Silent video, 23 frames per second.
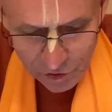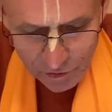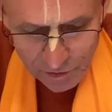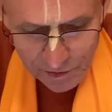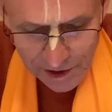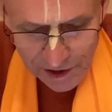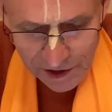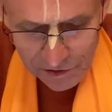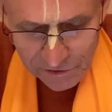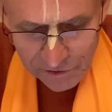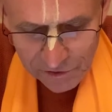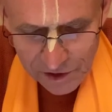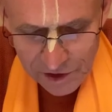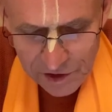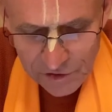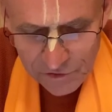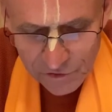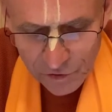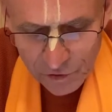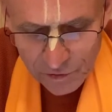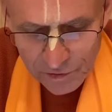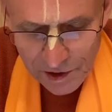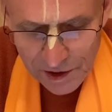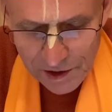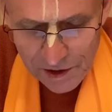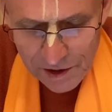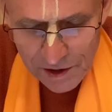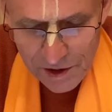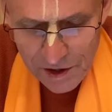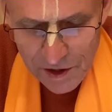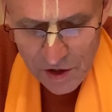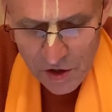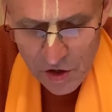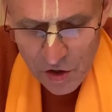manifest for my
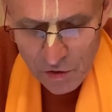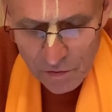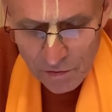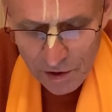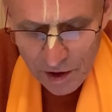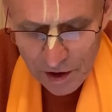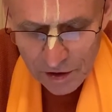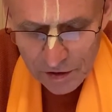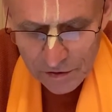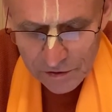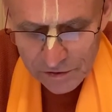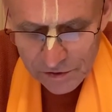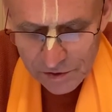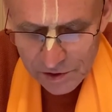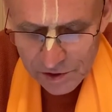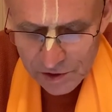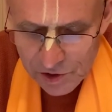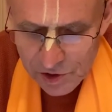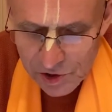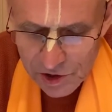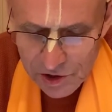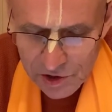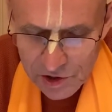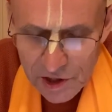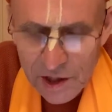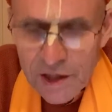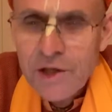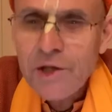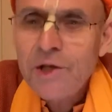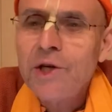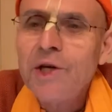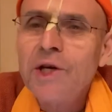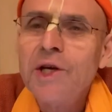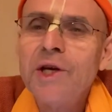mouth.
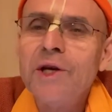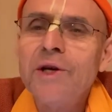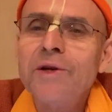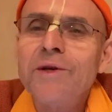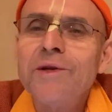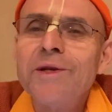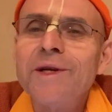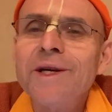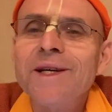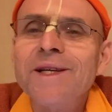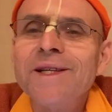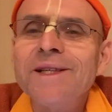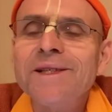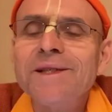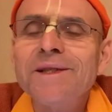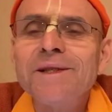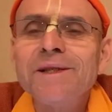Chaitanya kirtan.